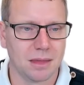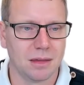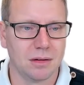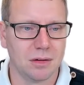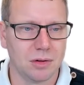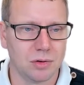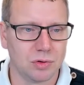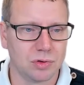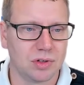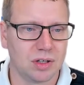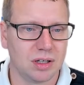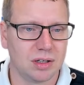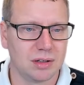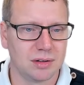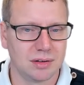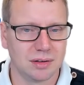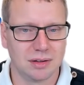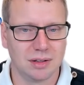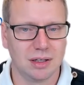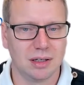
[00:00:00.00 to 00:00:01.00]

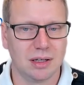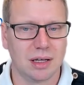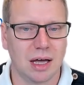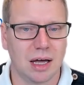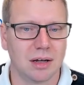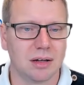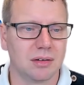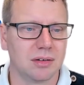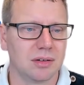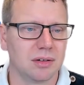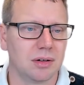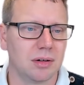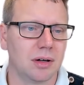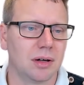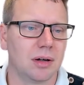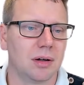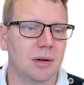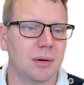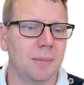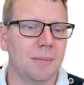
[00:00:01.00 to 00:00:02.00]
using the
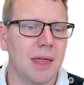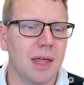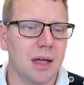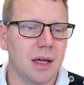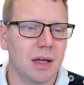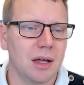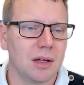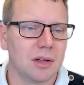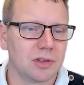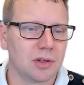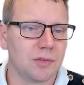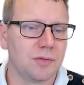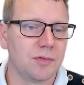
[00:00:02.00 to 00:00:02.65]
So